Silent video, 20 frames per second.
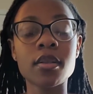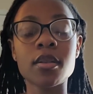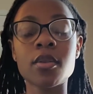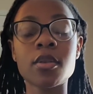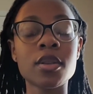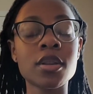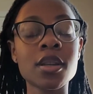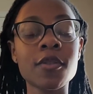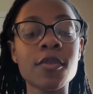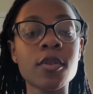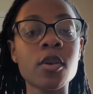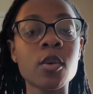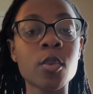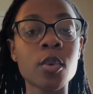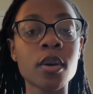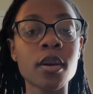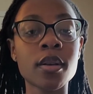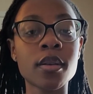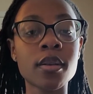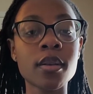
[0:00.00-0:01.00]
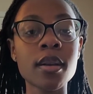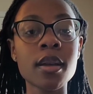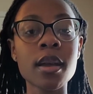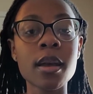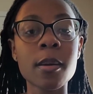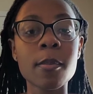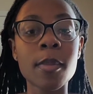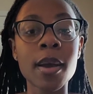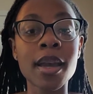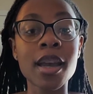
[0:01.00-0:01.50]
or the difficult word
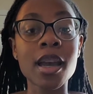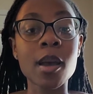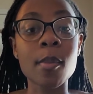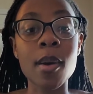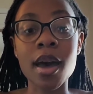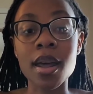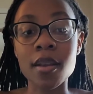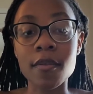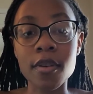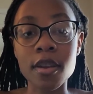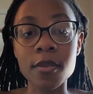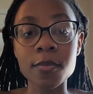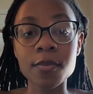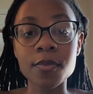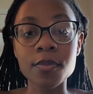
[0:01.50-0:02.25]
might come out of it.